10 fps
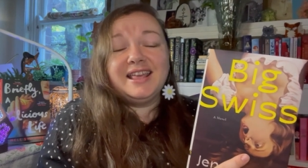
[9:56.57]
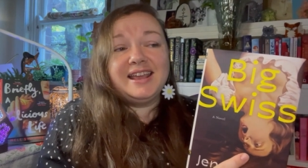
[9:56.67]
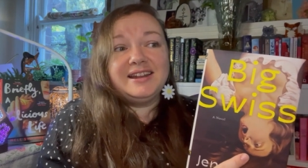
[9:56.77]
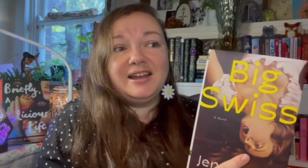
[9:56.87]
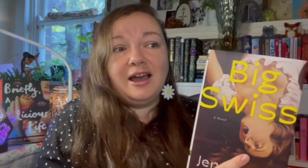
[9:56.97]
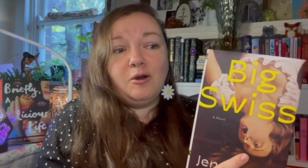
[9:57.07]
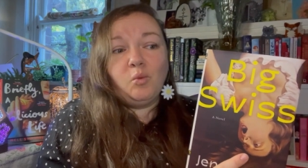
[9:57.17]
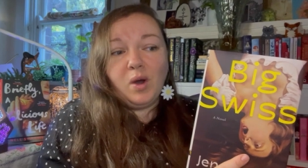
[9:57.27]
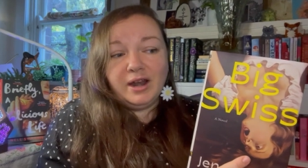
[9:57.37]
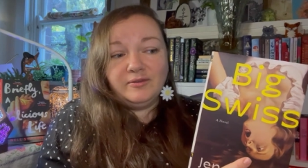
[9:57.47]
then uh,
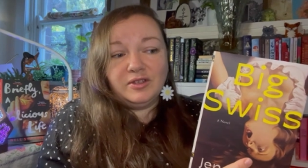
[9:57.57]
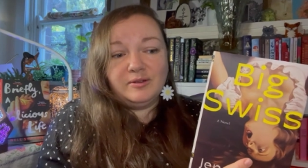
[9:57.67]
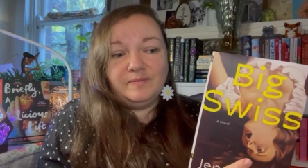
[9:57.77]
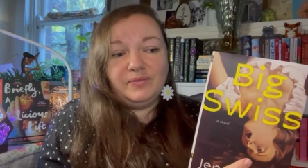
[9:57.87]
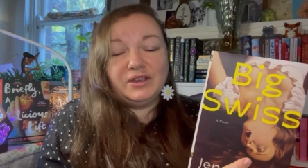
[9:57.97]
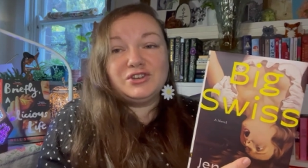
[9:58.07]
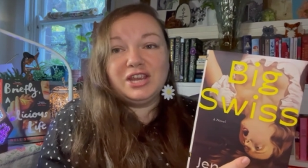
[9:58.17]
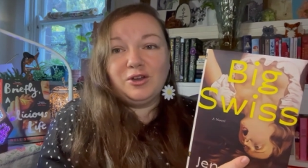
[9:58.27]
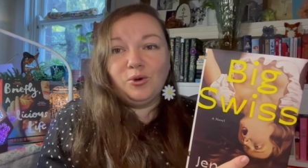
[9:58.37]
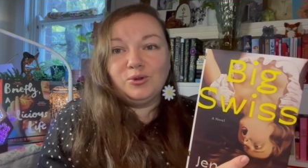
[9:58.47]
one of them
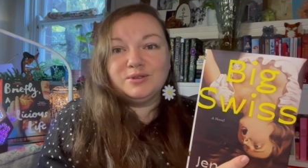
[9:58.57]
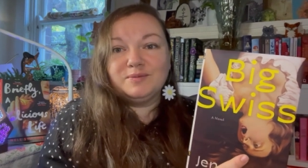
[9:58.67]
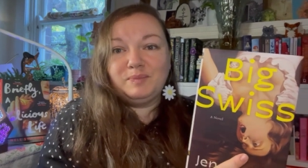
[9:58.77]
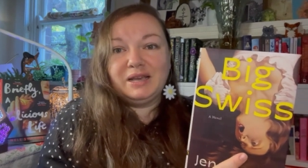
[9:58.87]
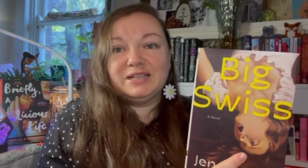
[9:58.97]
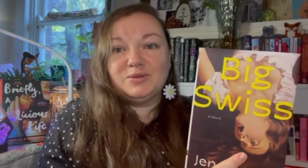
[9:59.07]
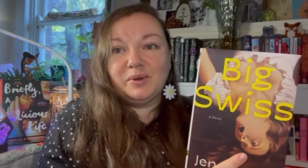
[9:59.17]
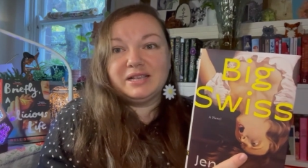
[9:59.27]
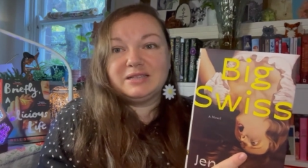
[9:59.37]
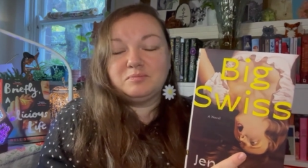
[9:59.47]
she calls Big
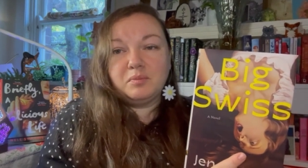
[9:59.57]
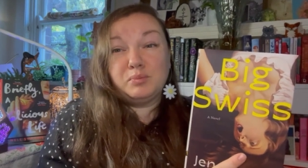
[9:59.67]
Swiss,